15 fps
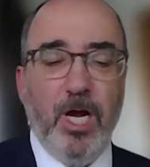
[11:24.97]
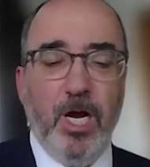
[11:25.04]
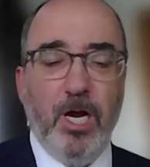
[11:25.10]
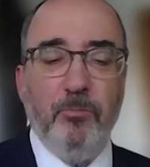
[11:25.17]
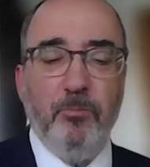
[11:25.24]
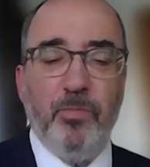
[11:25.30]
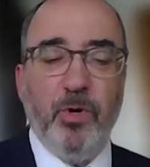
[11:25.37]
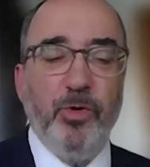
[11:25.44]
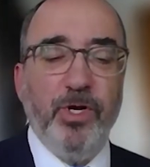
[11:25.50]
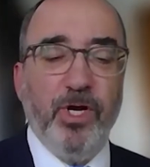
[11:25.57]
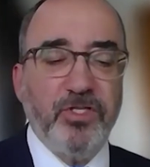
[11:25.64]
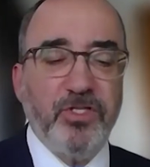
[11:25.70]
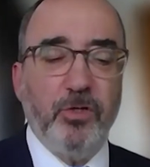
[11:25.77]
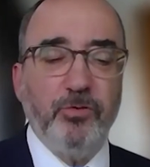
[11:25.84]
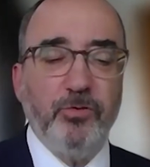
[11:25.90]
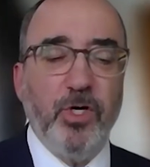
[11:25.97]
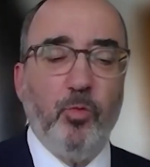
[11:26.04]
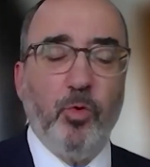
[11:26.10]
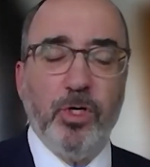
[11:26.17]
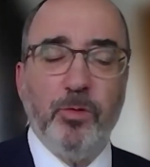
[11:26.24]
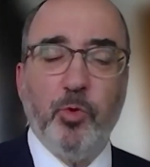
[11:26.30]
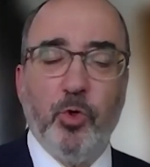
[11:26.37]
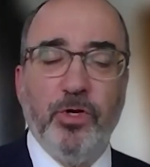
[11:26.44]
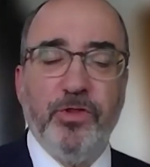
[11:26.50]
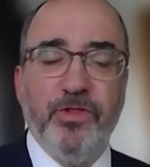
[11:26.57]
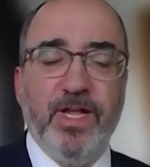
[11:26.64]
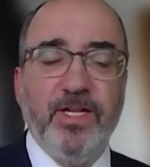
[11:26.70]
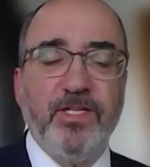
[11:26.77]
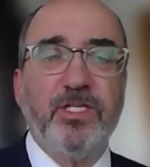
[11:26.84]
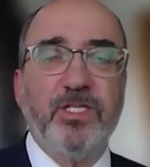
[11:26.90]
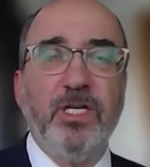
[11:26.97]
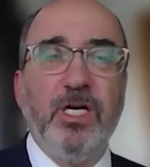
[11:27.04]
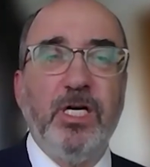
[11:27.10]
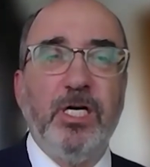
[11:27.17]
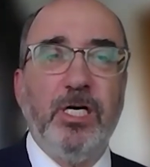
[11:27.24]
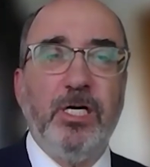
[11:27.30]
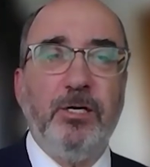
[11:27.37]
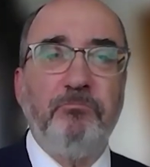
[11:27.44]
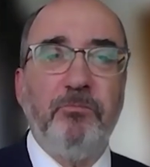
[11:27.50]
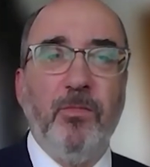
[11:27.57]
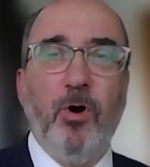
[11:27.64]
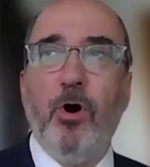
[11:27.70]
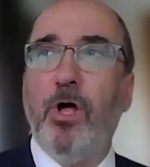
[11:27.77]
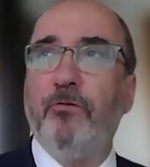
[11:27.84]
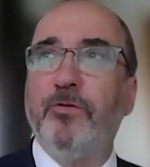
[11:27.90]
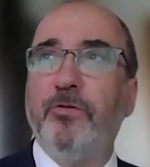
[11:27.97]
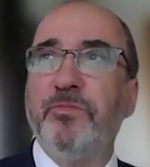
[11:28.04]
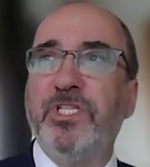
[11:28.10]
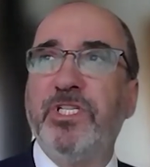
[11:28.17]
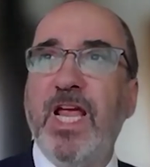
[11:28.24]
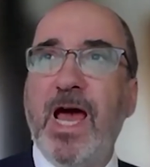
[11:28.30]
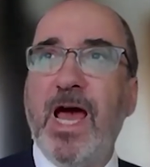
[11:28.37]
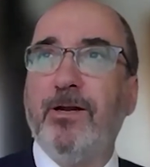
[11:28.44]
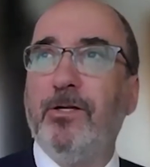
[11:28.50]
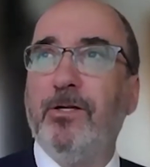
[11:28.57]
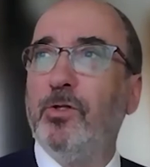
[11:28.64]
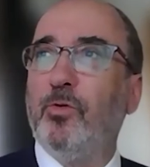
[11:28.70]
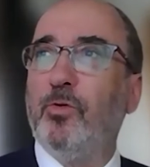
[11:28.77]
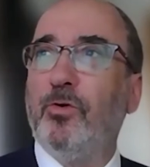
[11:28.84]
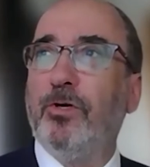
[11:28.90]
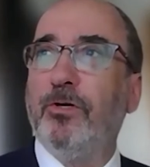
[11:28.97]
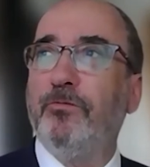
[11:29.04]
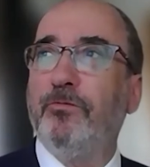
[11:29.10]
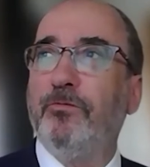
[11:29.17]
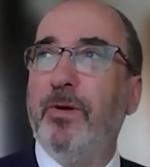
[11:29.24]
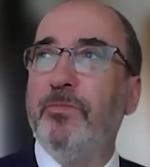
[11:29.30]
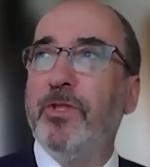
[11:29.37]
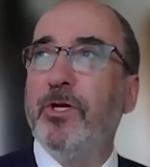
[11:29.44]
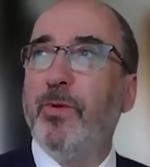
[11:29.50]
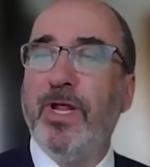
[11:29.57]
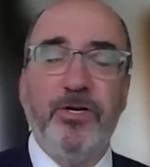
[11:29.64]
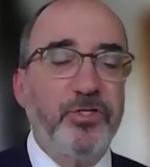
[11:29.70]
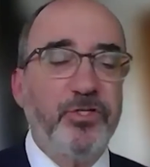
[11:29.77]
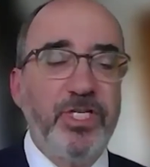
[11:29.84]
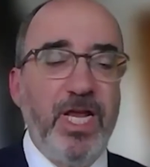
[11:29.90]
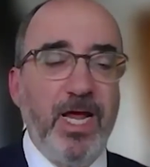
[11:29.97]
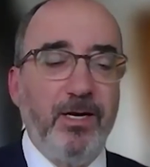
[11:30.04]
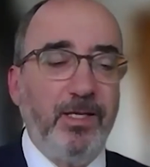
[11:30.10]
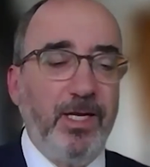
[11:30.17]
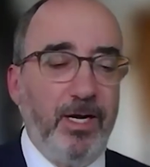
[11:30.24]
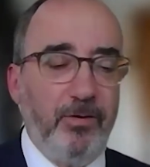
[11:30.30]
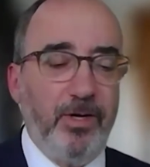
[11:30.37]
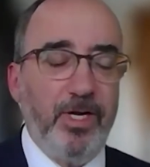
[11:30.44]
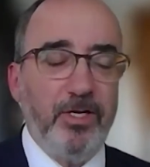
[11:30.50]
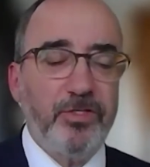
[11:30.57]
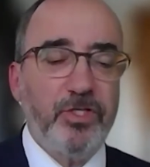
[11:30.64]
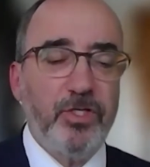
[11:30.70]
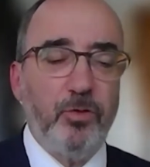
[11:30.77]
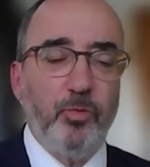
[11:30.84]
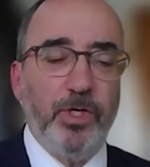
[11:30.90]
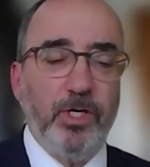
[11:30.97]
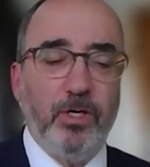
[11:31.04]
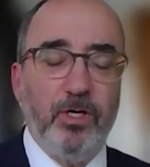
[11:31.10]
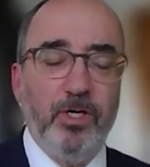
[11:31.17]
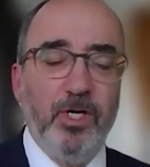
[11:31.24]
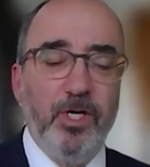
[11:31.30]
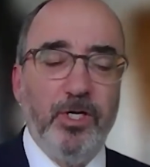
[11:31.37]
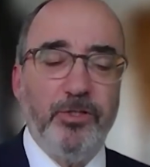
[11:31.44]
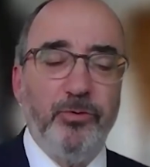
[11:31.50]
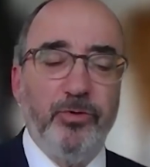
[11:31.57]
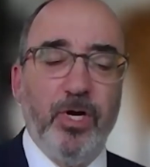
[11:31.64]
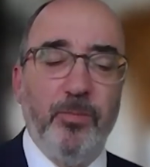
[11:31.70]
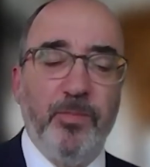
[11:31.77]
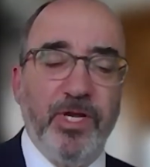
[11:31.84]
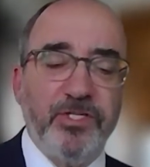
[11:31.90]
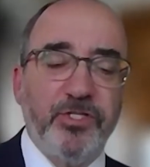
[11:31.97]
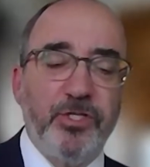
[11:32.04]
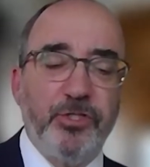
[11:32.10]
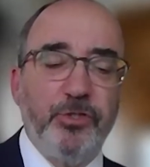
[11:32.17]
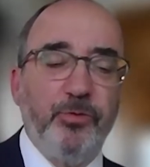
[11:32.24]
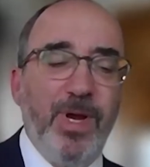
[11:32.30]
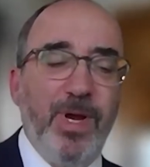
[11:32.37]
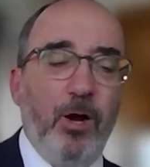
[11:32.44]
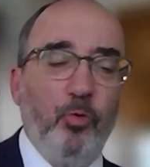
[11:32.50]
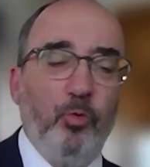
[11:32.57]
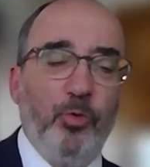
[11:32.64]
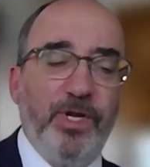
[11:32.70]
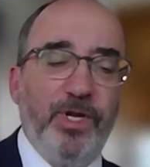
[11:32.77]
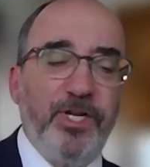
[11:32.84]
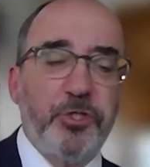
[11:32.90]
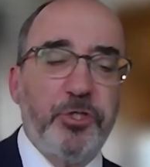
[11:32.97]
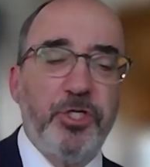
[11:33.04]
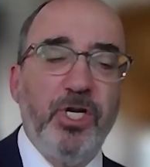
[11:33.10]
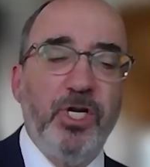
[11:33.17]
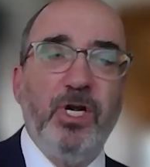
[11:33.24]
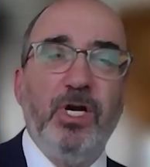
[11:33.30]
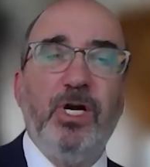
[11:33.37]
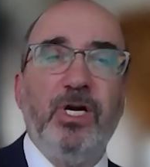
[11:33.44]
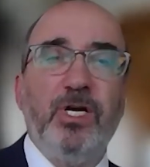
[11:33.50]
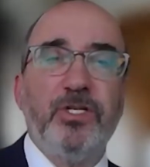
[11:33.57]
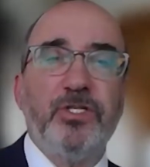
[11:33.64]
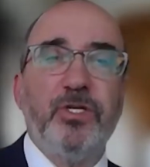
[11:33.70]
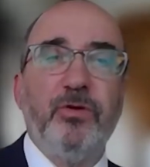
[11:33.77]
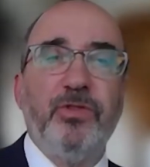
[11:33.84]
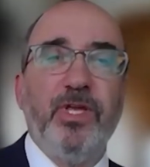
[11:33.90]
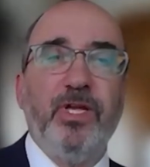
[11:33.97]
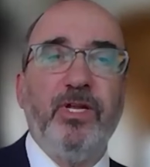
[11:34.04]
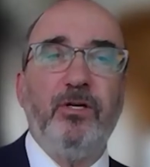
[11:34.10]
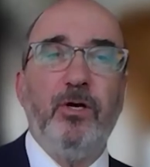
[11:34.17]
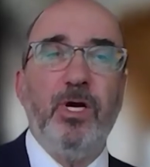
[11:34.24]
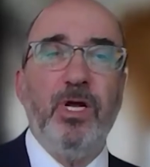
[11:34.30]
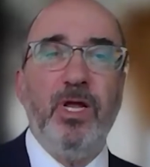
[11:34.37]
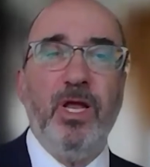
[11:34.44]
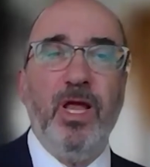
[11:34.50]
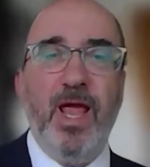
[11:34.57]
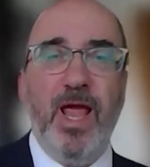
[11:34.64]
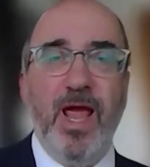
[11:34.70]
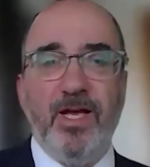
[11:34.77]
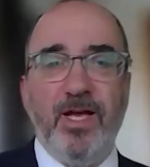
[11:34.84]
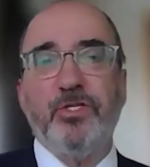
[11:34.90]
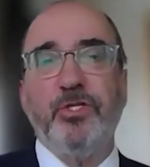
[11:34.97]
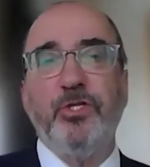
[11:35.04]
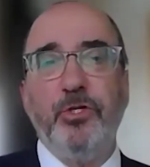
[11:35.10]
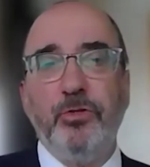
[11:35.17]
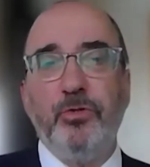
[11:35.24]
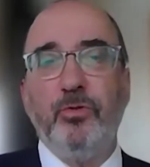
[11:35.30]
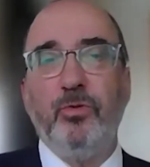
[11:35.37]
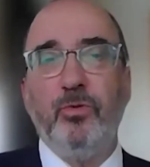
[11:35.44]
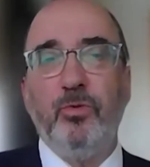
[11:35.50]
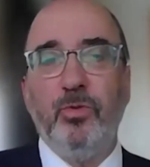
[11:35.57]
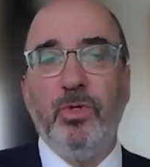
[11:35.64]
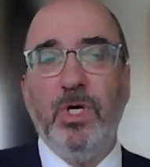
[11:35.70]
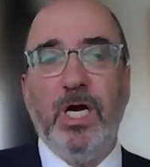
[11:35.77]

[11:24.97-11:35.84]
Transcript: But we also don't want a board that's all from Seattle or from the greater Seattle area. So we are doing our best to do outreach so that as new